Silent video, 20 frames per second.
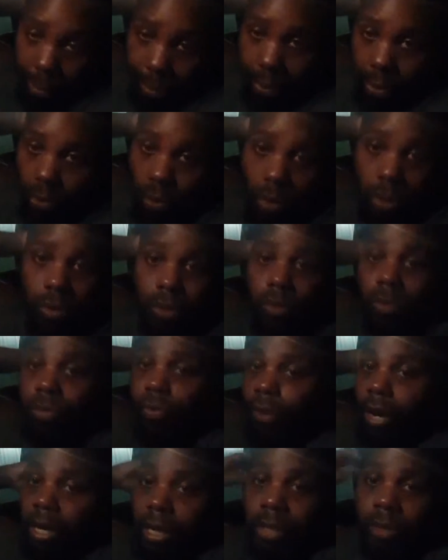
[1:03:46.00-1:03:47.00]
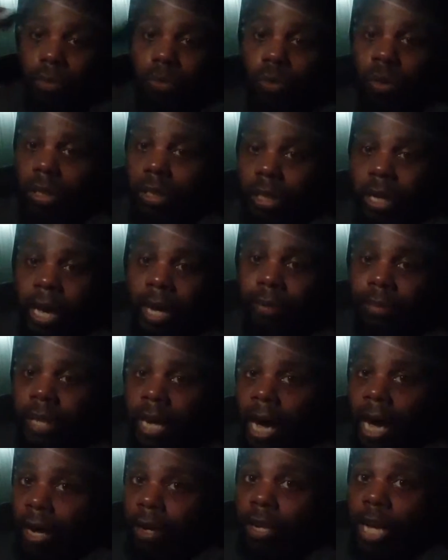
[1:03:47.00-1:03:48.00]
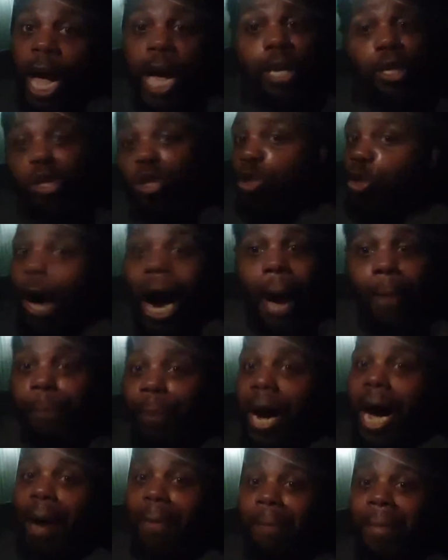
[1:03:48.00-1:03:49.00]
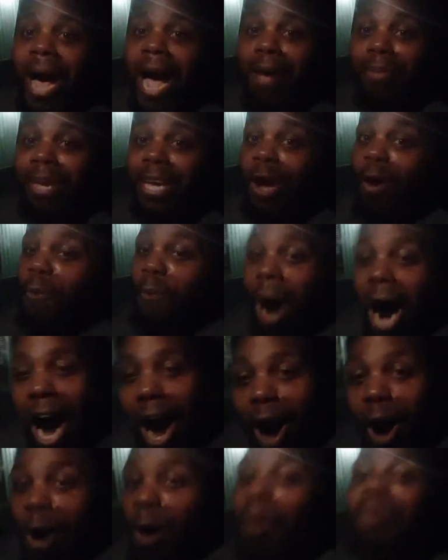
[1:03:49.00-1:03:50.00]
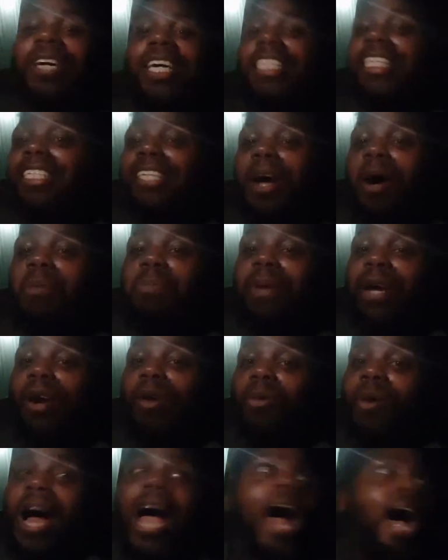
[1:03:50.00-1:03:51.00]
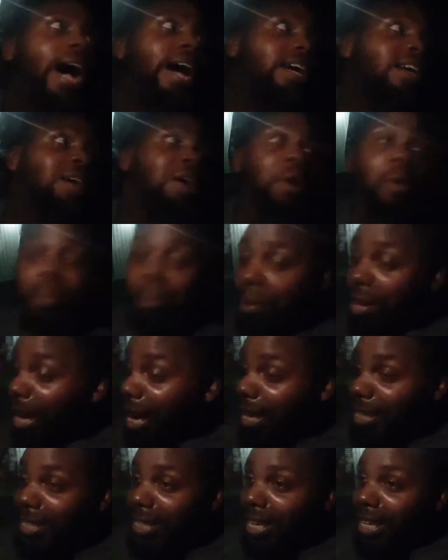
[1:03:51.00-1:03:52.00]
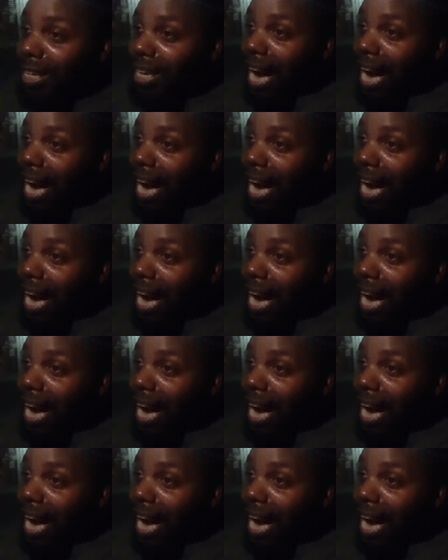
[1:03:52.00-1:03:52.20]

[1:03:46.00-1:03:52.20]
be going through fucking what's the names now. Strap up, baby. Woo! Because it's gonna be a ride. Pleasant,